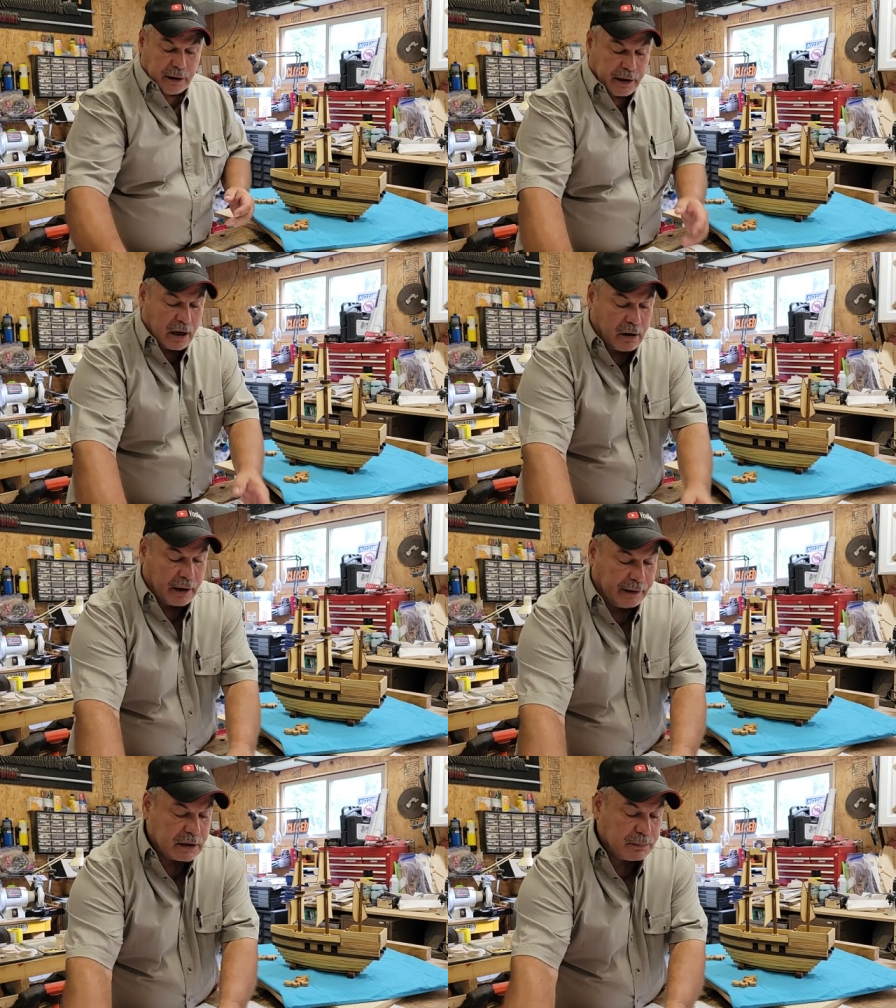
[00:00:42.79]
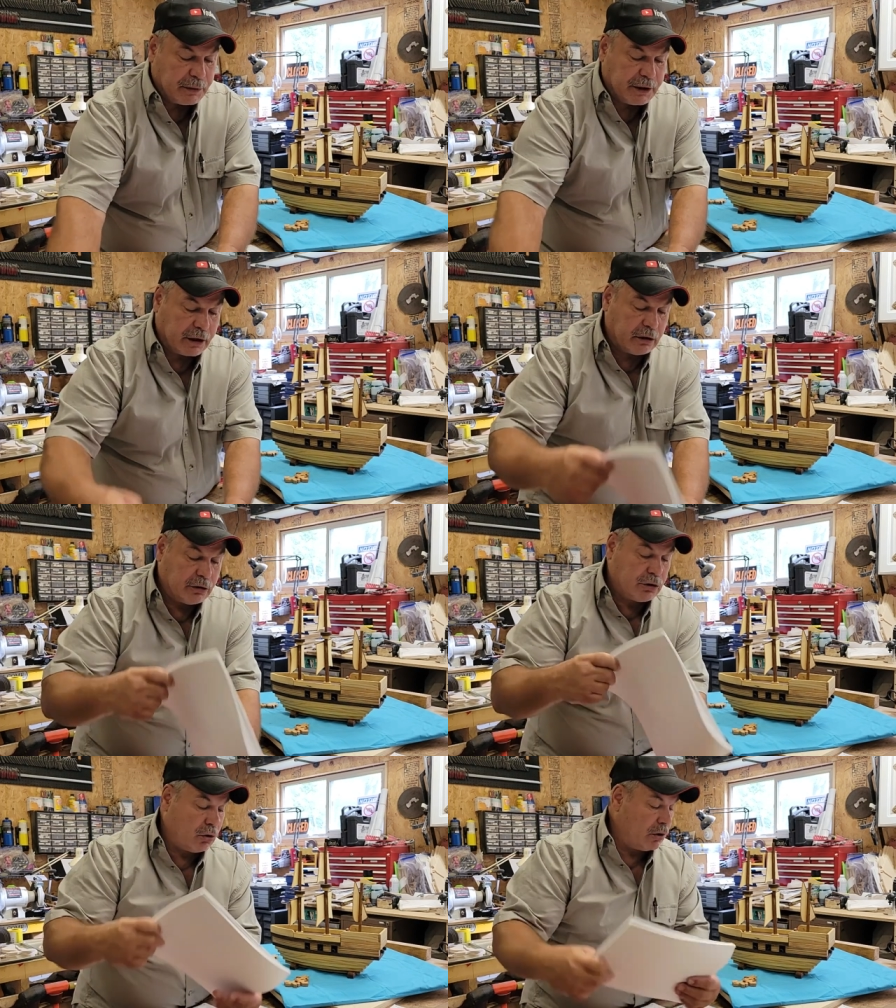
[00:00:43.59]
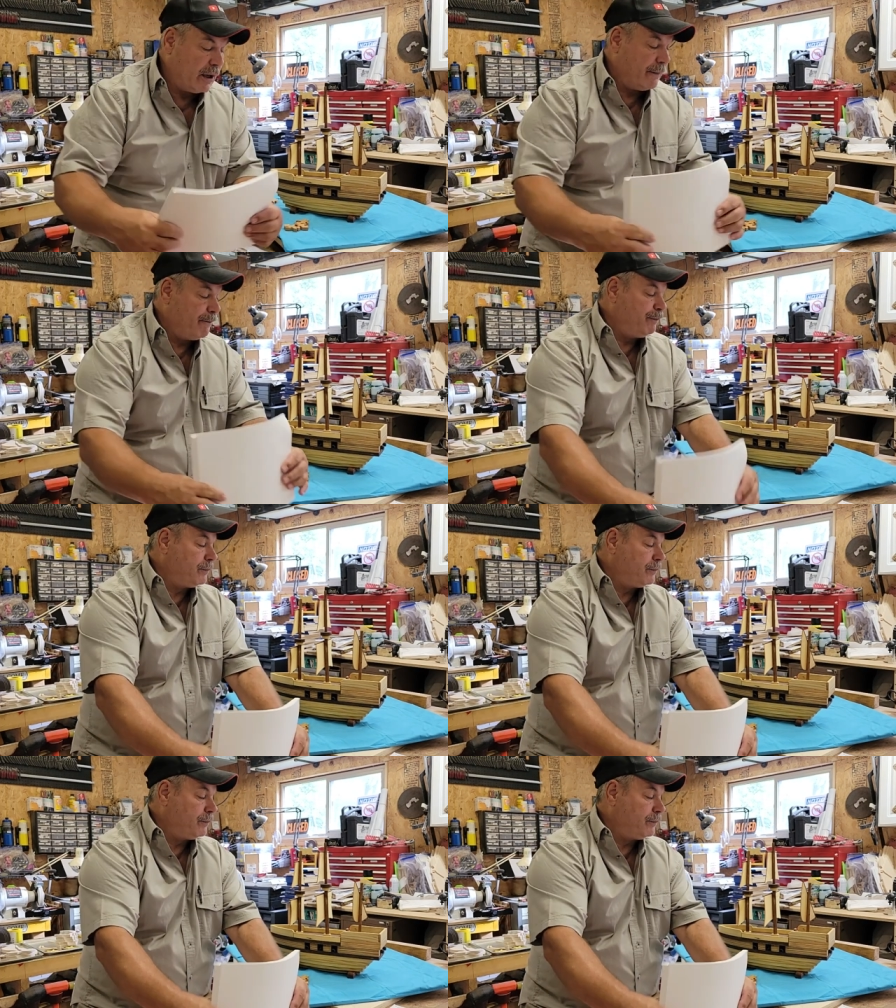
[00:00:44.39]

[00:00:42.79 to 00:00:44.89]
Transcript: Now on this particular toy,